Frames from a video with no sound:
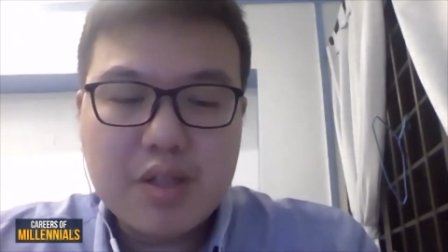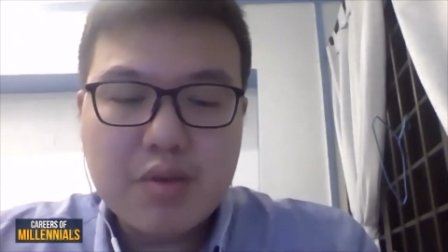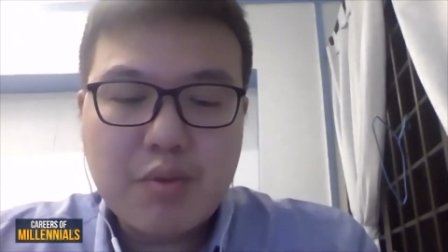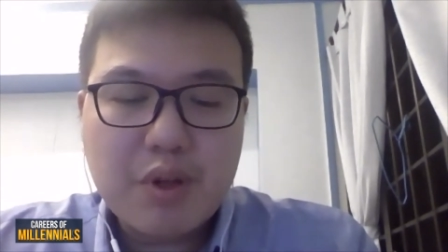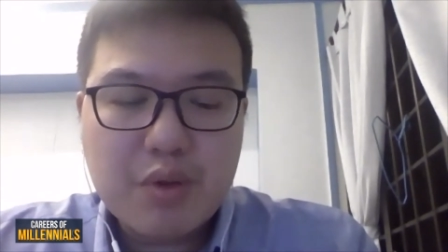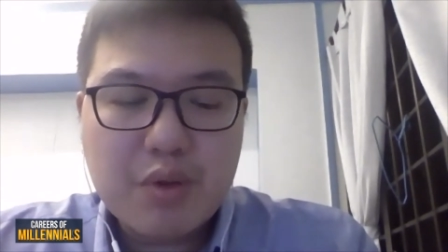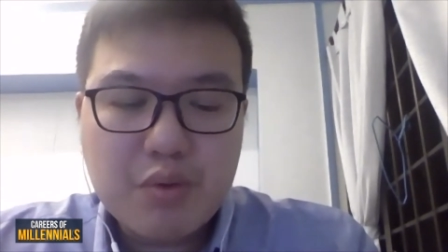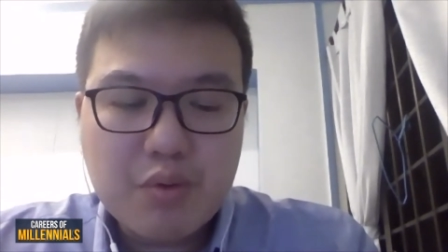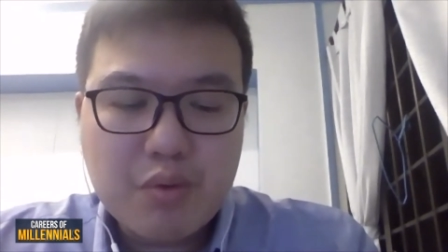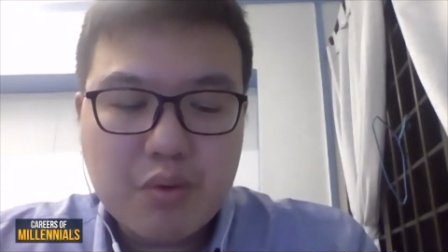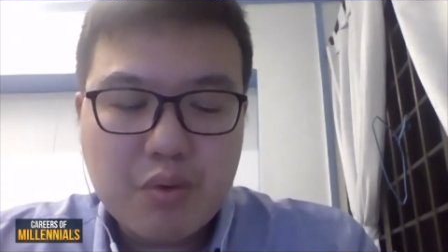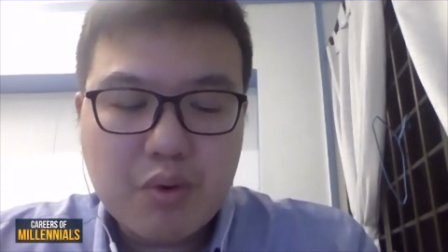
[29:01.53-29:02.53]

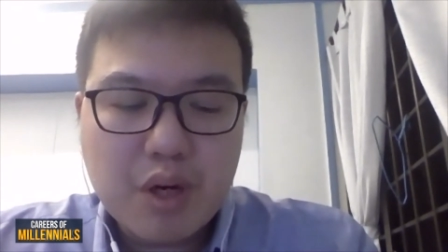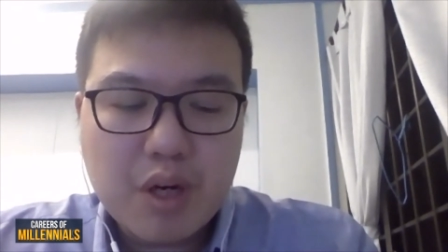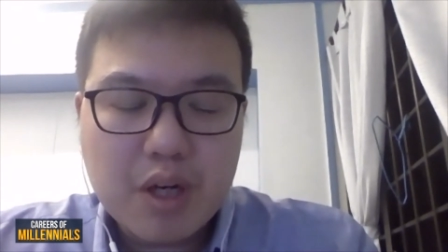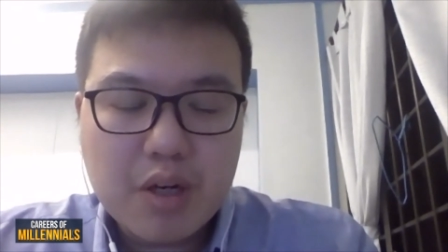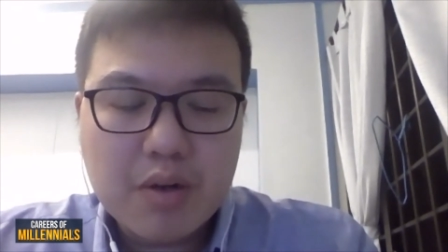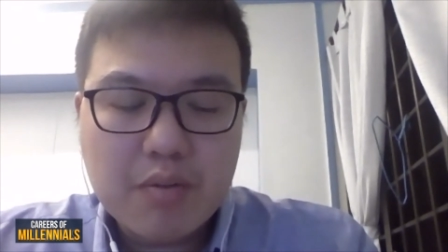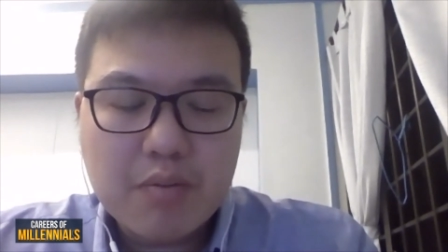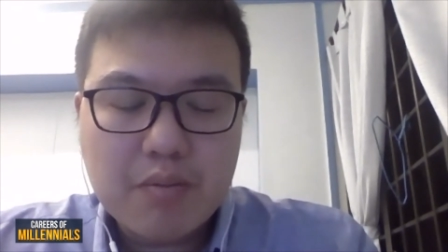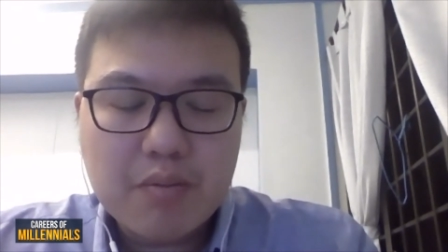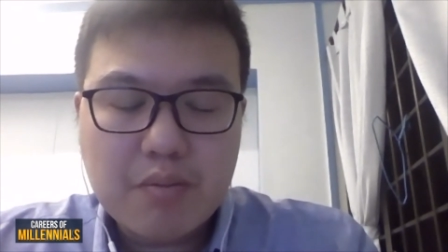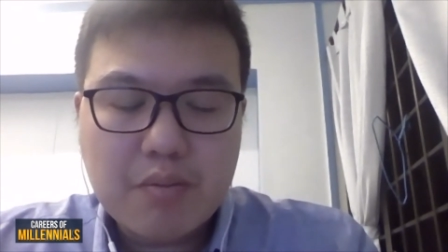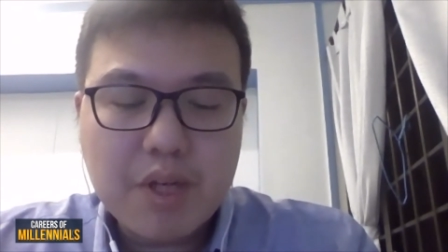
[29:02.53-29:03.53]
you
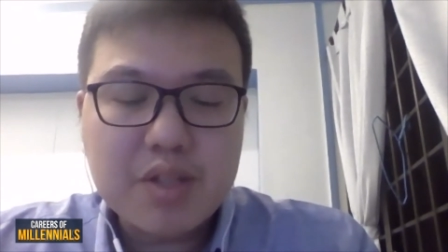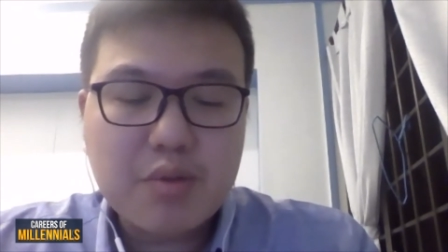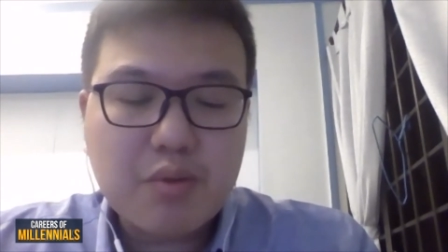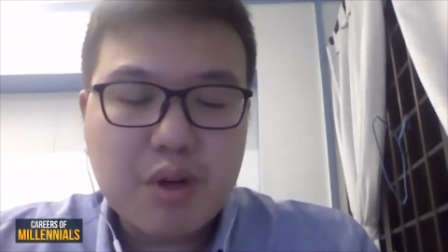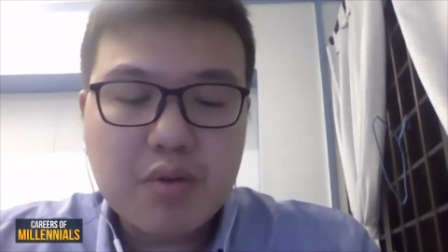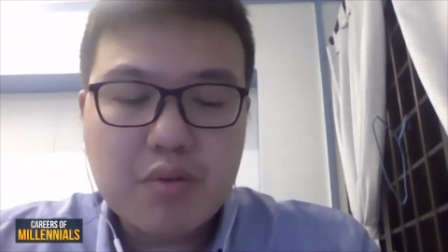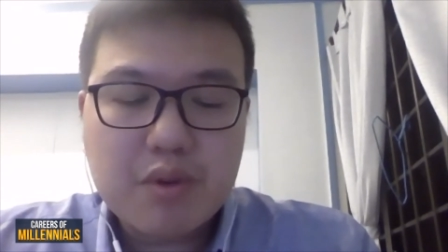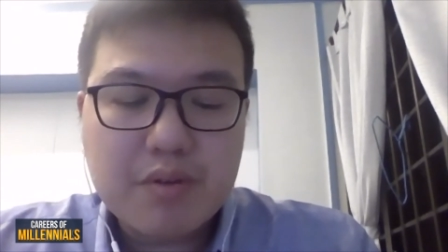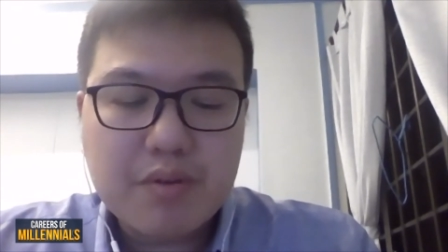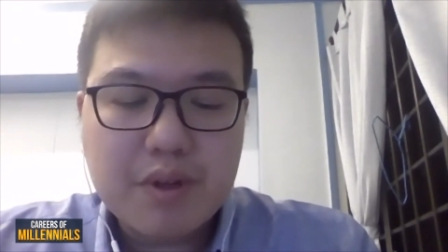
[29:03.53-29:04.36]
mix around with